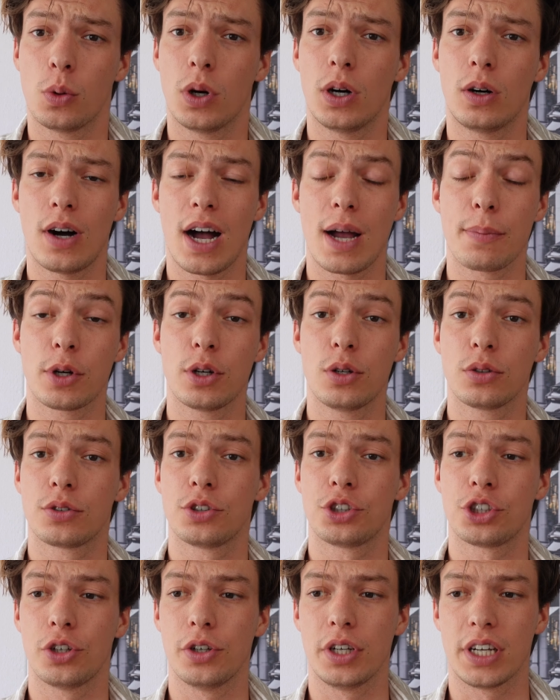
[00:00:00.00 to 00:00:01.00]
Well, I'm going to
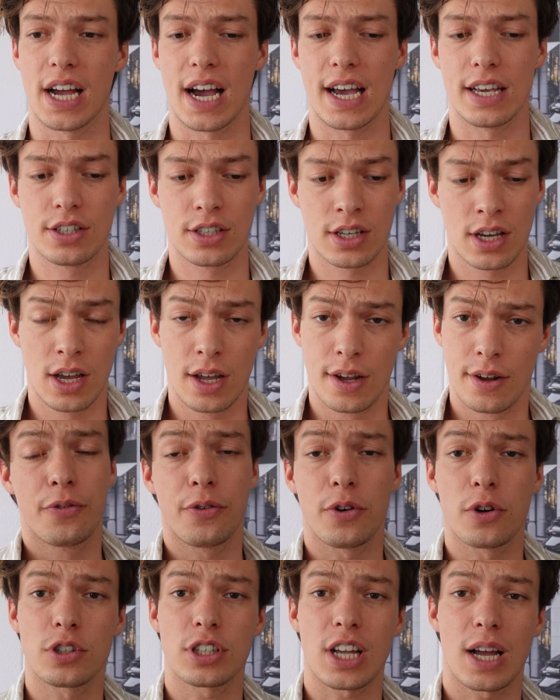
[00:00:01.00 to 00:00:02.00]
show you guys.
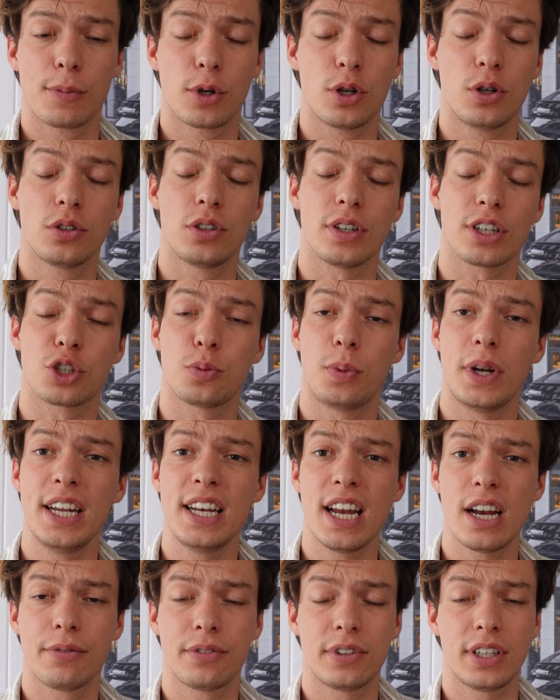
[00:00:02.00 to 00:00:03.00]
First, I'm going to
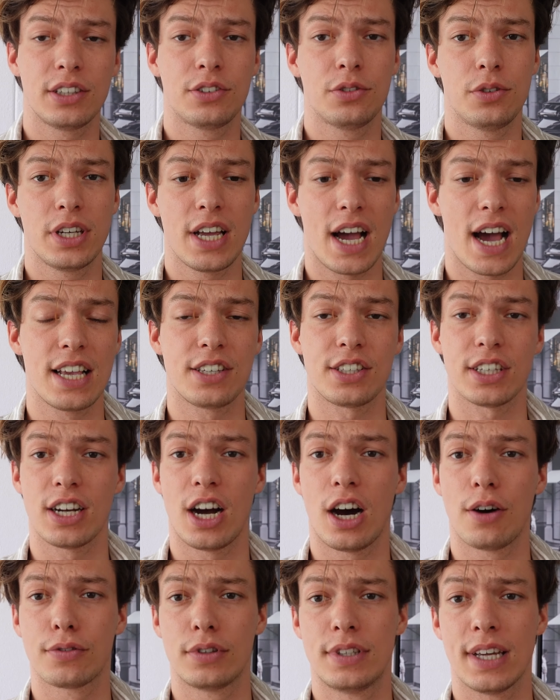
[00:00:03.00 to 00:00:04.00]
explain everything to you guys, and
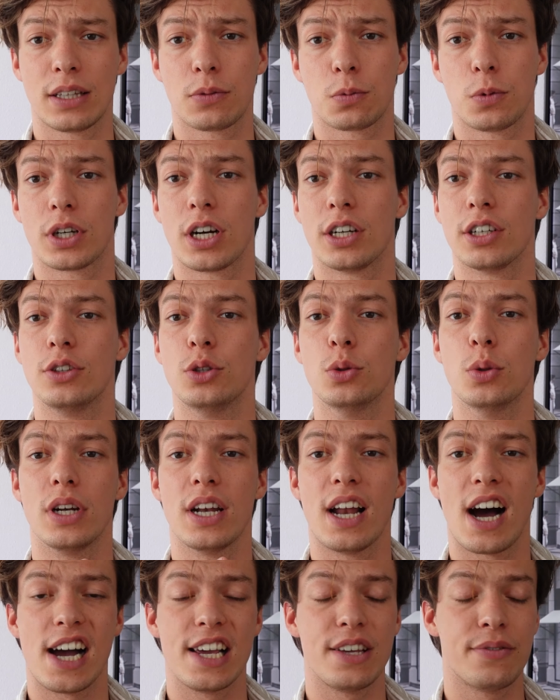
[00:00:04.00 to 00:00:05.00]
after that we're gonna do it
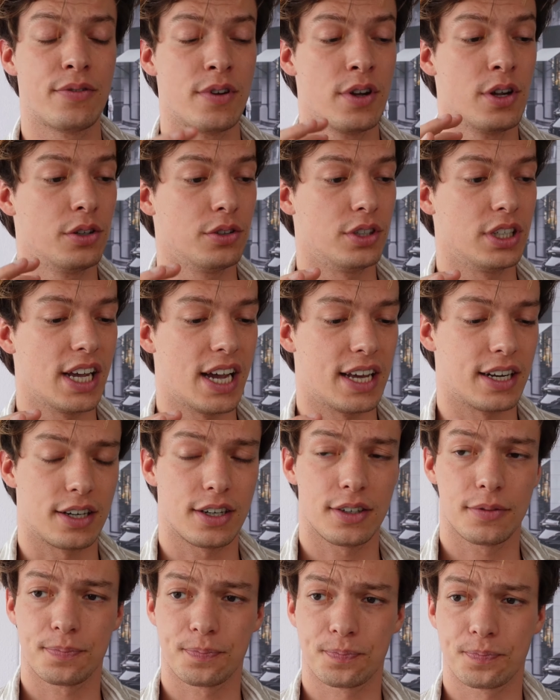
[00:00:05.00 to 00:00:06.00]
live
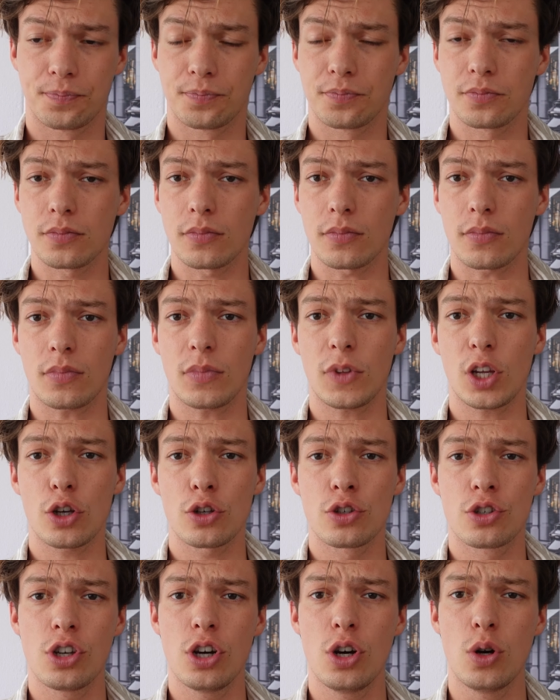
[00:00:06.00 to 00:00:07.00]
together.
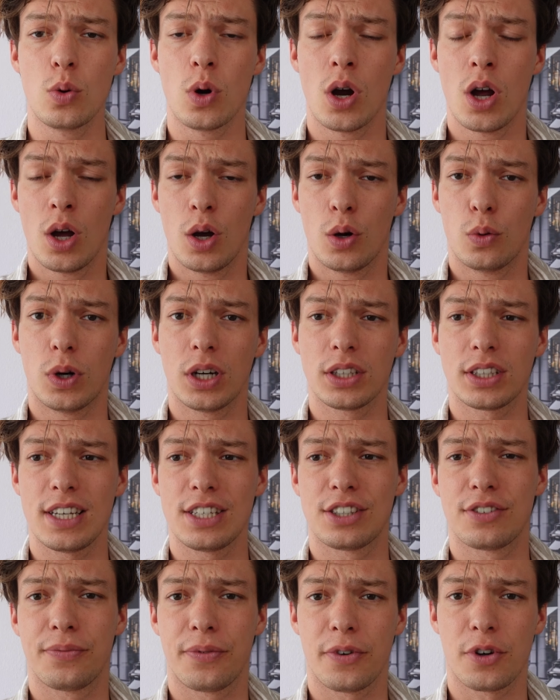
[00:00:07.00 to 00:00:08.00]
So what
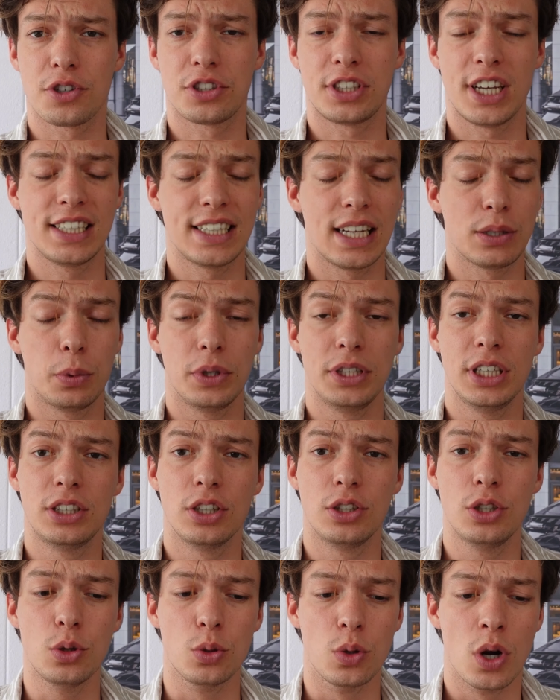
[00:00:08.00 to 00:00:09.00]
is the first thing that we need
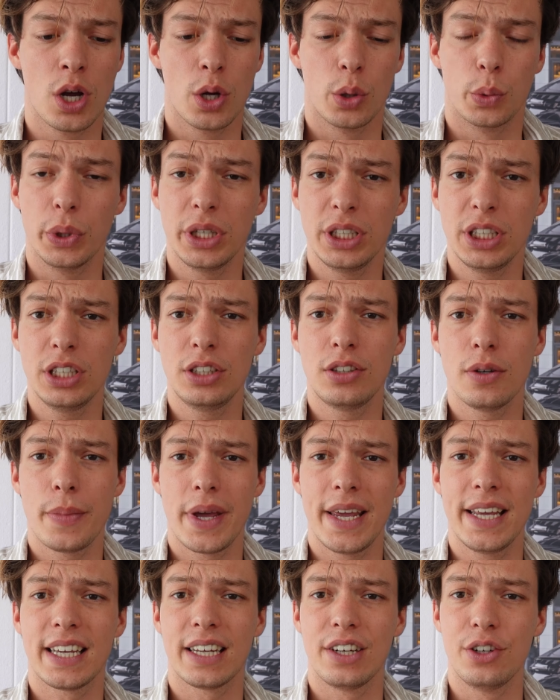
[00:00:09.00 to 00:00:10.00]
to do? We need to
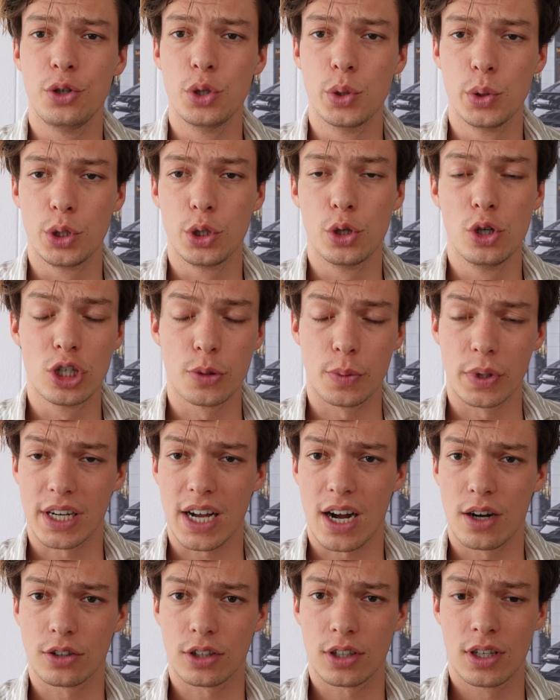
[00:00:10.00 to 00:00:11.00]
make a new YouTube
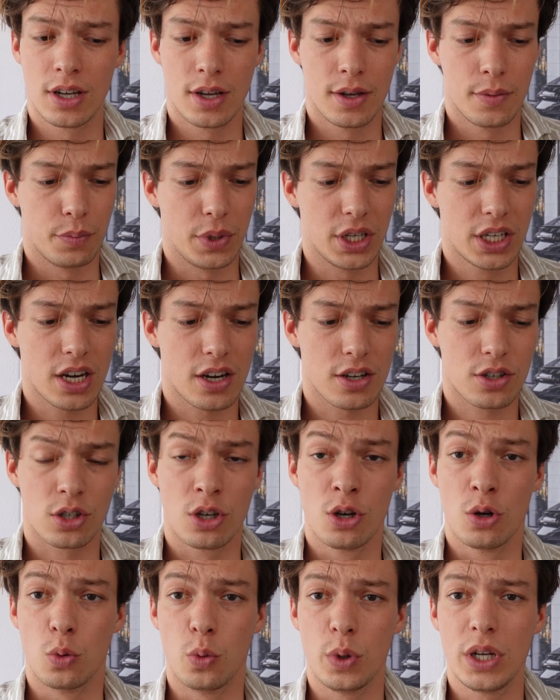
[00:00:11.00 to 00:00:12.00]
account, because
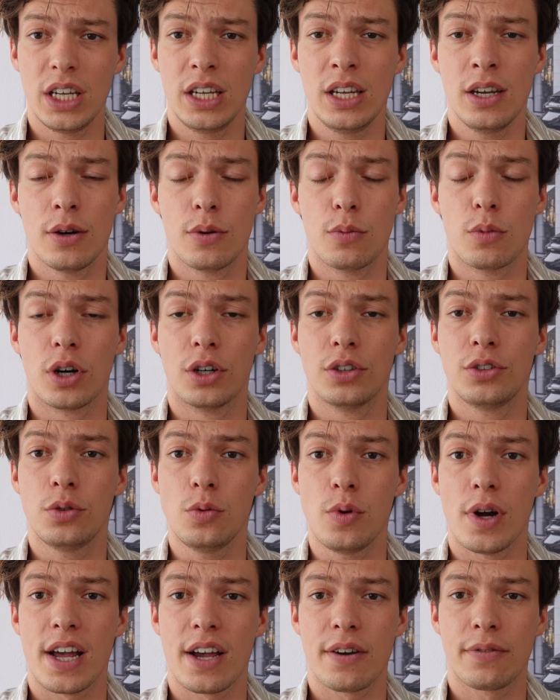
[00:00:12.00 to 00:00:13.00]
we want
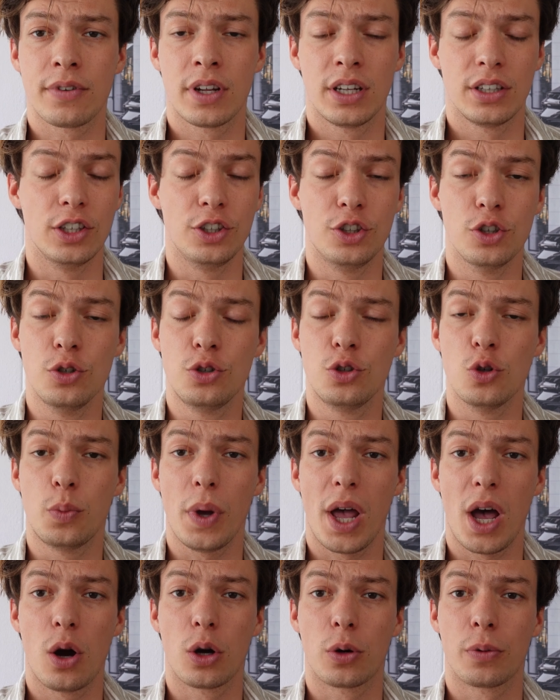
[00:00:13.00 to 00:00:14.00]
to have the YouTube
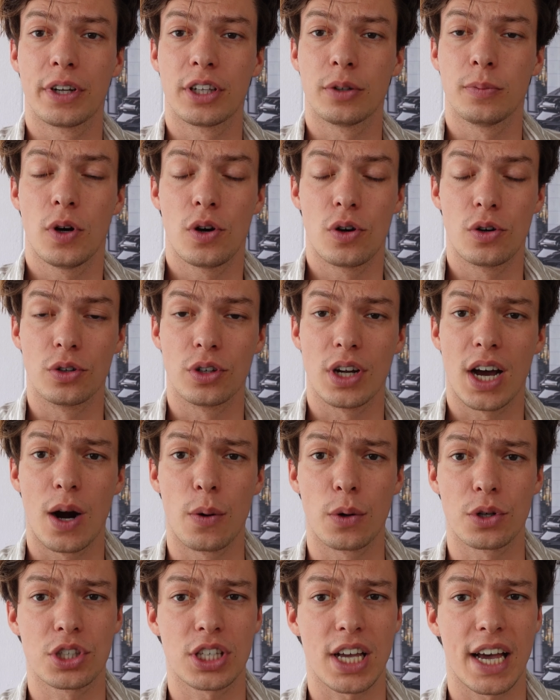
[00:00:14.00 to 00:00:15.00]
algorithm on
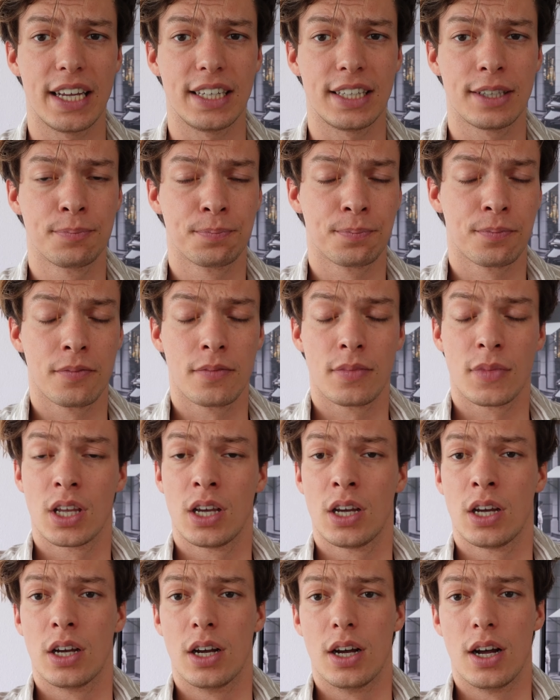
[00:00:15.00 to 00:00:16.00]
our side.
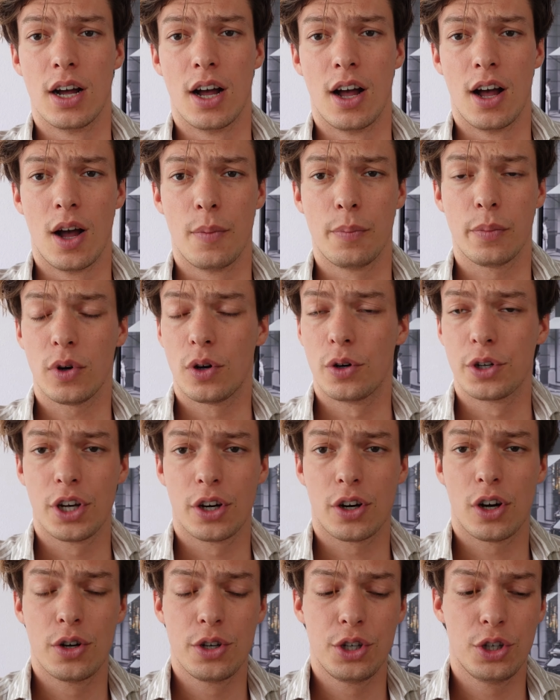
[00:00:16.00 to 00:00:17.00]
On
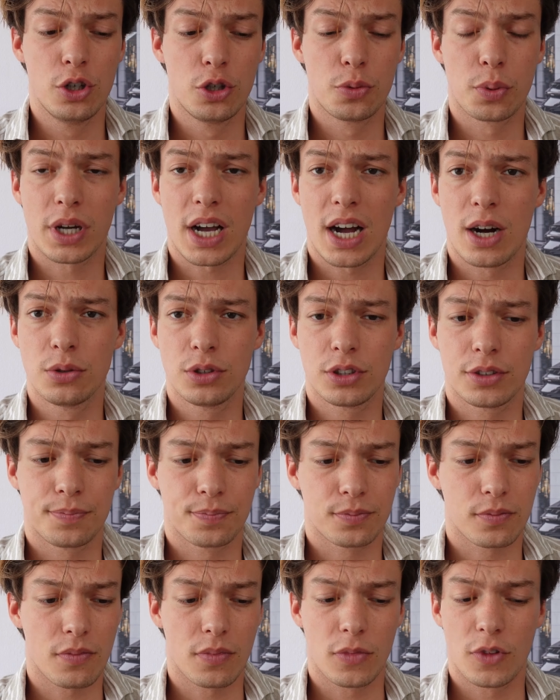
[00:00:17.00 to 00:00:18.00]
your own YouTube account,
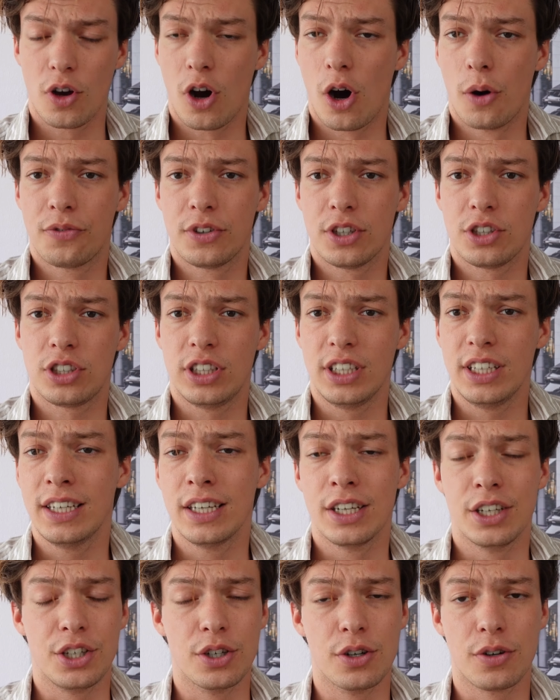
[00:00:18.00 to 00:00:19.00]
obviously
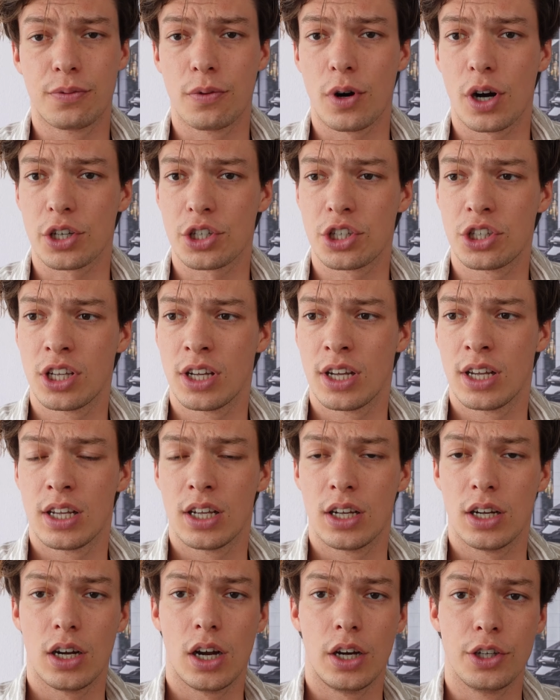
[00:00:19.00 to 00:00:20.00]
you have watched
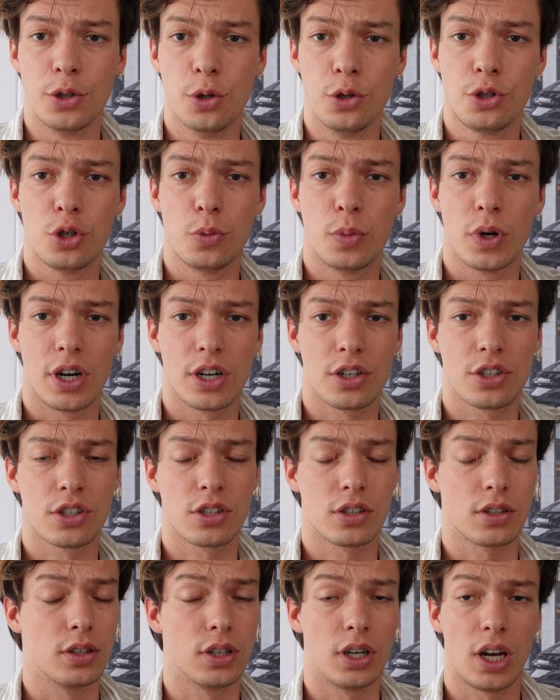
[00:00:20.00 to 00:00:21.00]

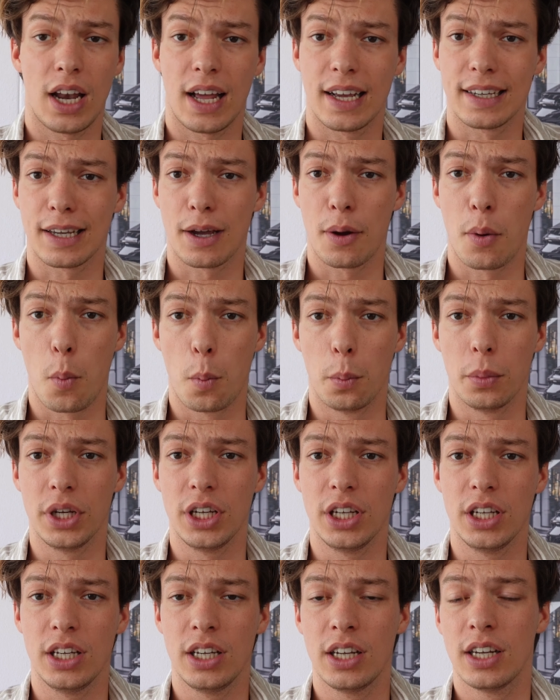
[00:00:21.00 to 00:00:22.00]
YouTubers like
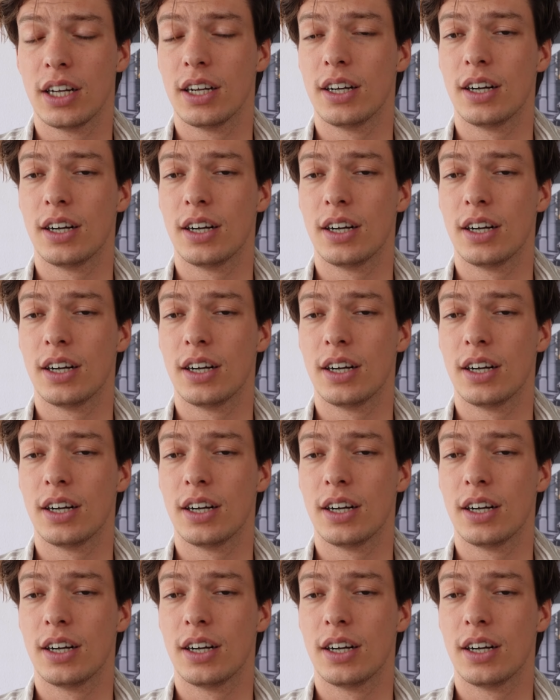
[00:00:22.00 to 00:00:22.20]
me.